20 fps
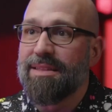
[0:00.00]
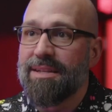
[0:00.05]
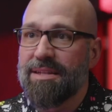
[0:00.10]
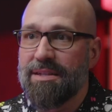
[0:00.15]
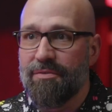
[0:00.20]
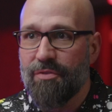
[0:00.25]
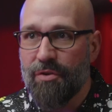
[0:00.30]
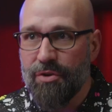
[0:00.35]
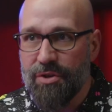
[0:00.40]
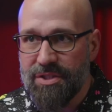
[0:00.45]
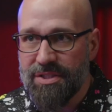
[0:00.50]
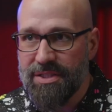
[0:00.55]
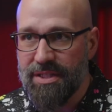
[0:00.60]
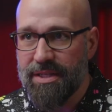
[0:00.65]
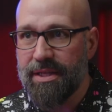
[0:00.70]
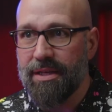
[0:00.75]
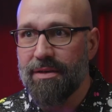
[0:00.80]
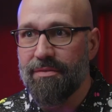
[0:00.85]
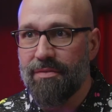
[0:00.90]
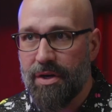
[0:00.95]
the
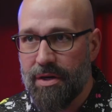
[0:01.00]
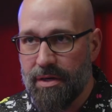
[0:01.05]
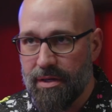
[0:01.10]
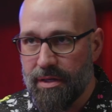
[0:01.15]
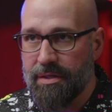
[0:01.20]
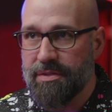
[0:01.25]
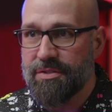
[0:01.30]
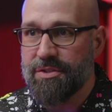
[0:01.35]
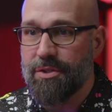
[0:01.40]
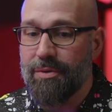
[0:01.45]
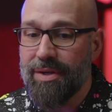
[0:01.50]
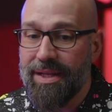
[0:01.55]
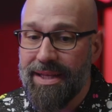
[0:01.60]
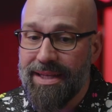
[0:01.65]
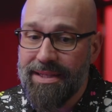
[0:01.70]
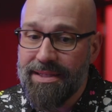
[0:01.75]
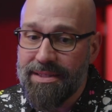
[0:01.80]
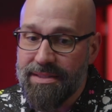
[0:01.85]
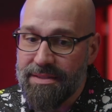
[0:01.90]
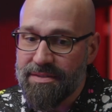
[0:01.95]
diversity of art. So it
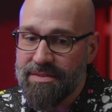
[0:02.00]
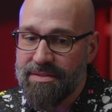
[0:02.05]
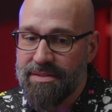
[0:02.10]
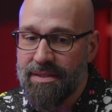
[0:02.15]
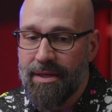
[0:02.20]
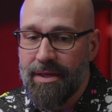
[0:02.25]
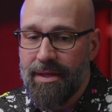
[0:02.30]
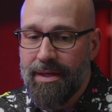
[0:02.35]
is